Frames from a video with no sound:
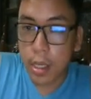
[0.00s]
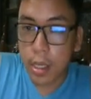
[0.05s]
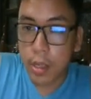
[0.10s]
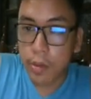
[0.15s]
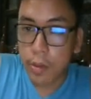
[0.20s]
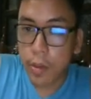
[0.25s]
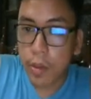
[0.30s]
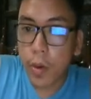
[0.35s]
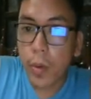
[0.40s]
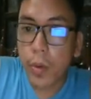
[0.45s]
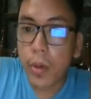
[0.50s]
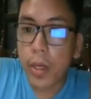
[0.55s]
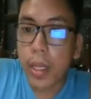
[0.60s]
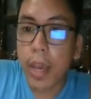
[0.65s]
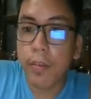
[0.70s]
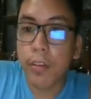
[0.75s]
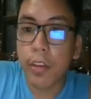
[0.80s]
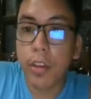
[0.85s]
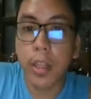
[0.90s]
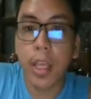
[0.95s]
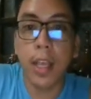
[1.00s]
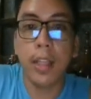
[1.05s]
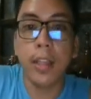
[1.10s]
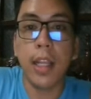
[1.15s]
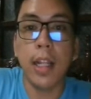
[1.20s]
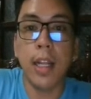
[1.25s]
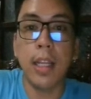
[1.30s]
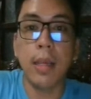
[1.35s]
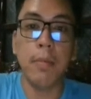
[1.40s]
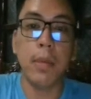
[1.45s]
So you only have to take
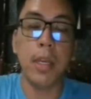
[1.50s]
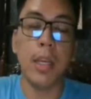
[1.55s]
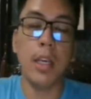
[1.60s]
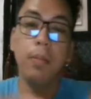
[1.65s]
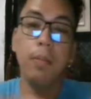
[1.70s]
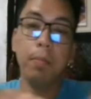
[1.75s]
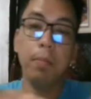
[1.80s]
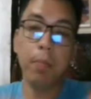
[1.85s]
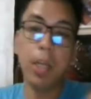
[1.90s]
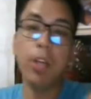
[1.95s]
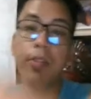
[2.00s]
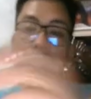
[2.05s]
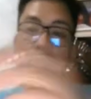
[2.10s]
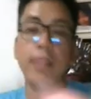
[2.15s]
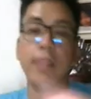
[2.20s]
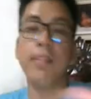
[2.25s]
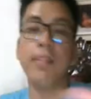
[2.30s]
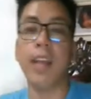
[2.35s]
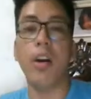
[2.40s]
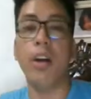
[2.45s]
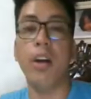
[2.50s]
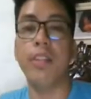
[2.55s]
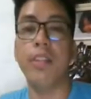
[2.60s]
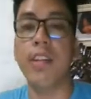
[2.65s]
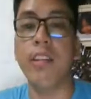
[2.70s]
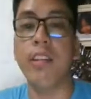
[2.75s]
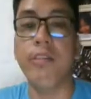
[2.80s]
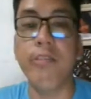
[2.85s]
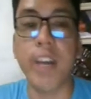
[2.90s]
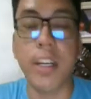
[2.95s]
the limit because that's a
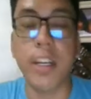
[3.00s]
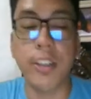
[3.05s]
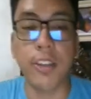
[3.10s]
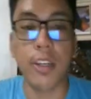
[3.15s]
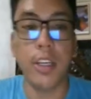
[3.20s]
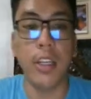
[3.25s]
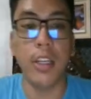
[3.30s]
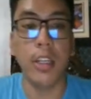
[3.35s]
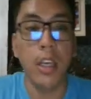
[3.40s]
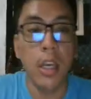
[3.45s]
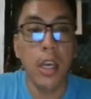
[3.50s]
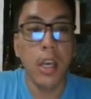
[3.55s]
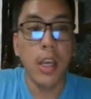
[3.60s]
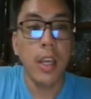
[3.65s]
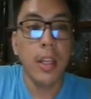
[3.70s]
constant function.